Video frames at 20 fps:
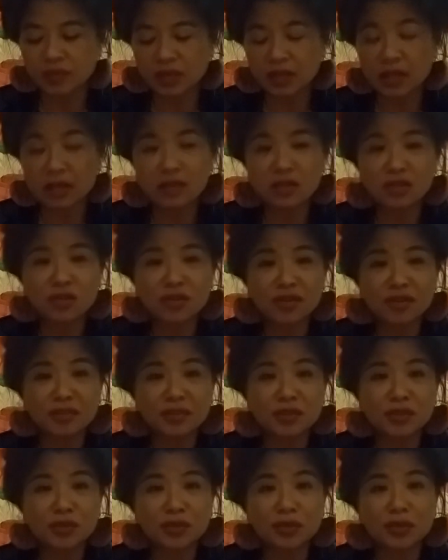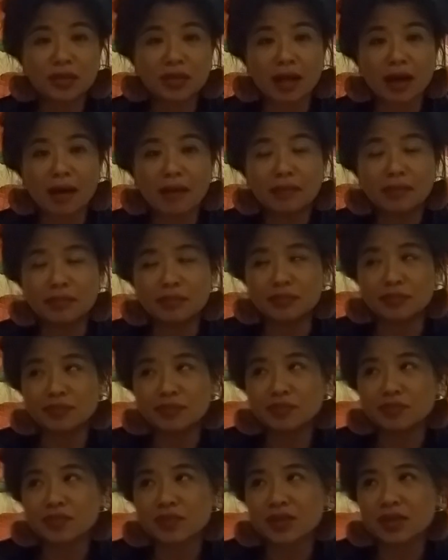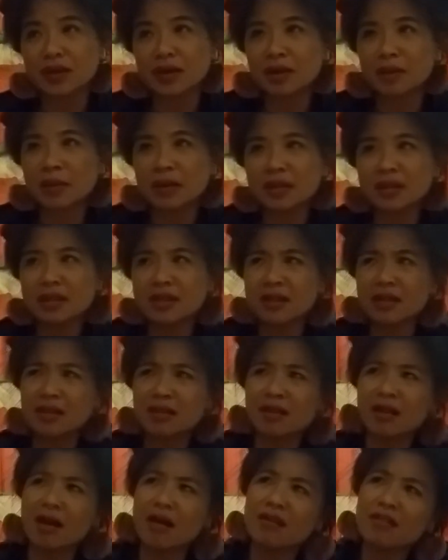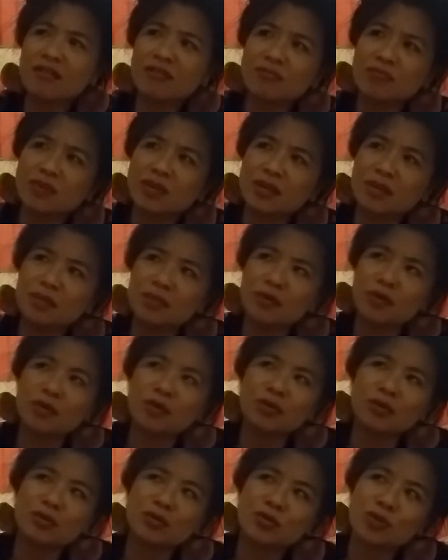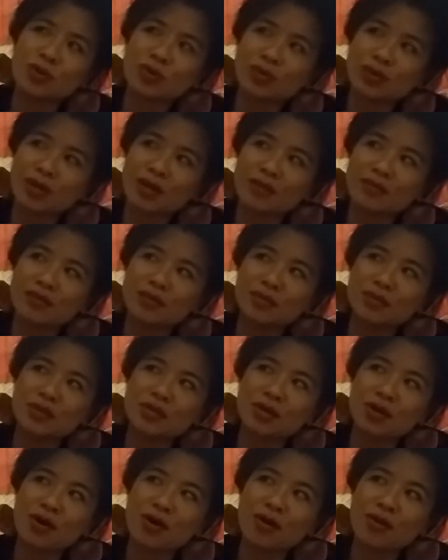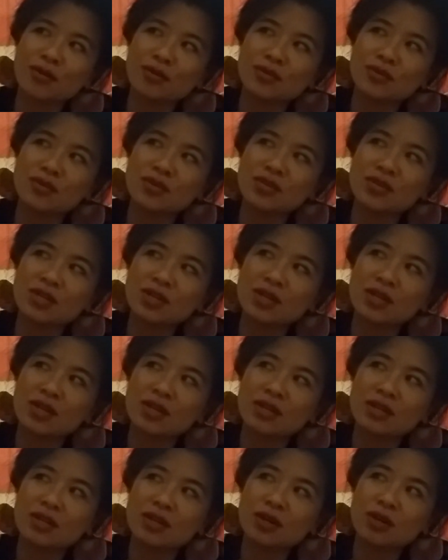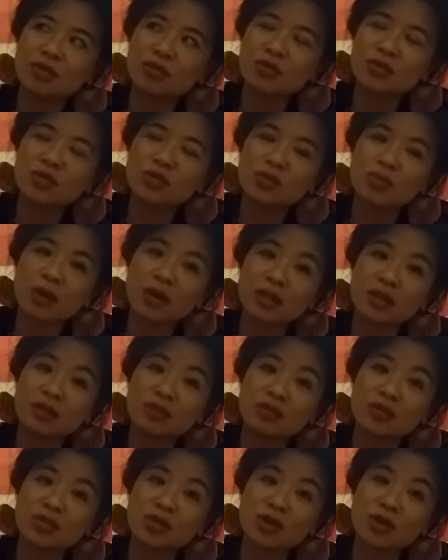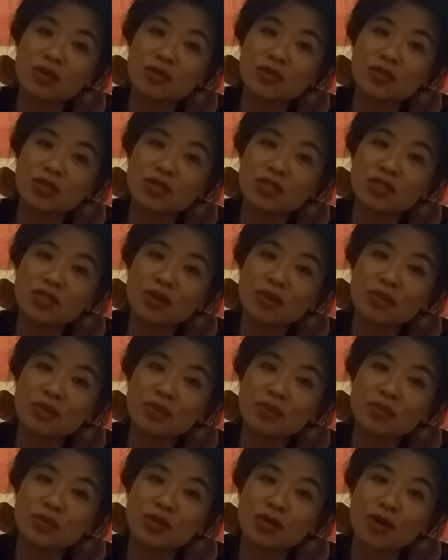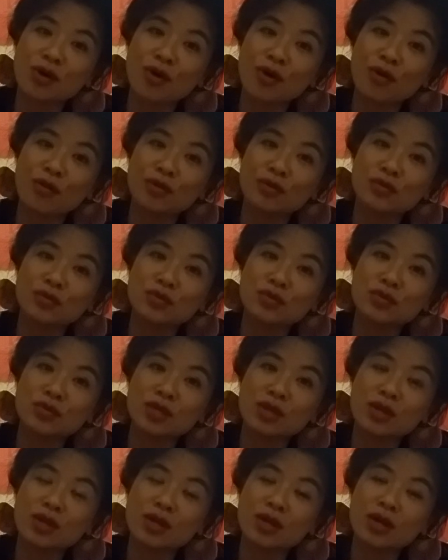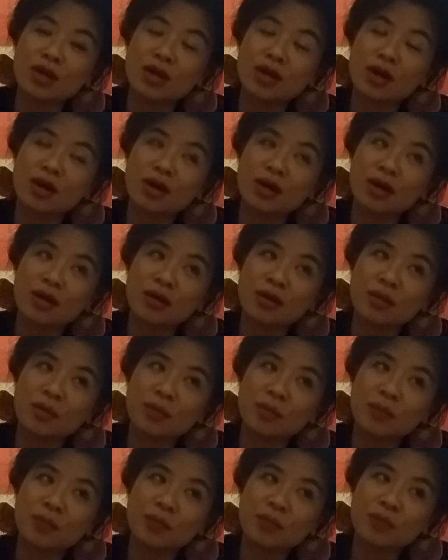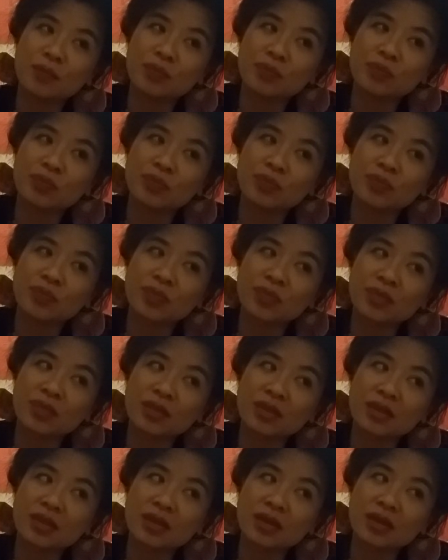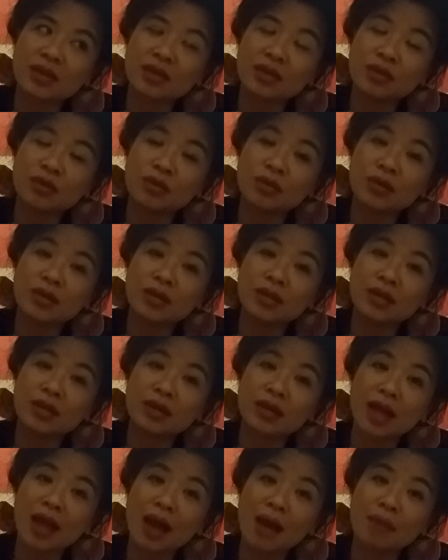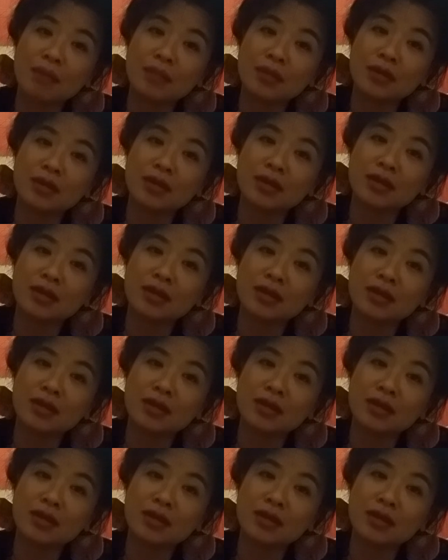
And so I've been doing that. I think a lot of people don't love themselves. They don't respect themselves, accept themselves. And they're really unhappy.